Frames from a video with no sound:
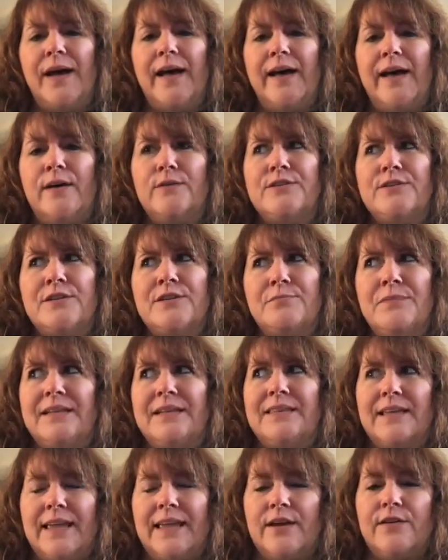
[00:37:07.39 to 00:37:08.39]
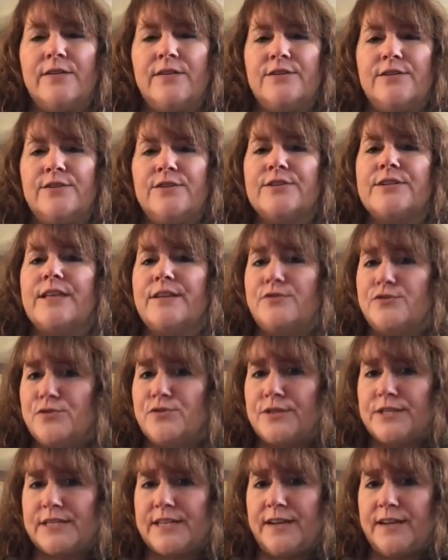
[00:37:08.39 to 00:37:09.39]
how to make the characters
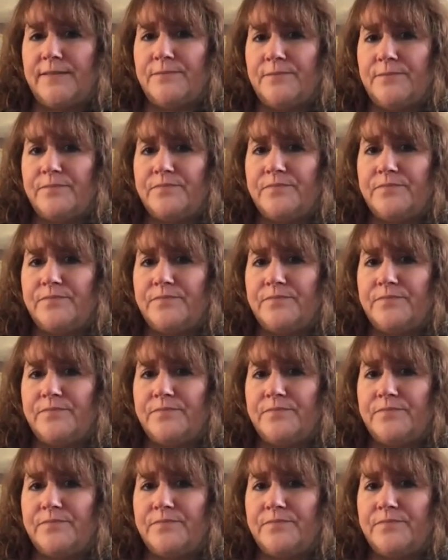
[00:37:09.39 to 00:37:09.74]
interesting.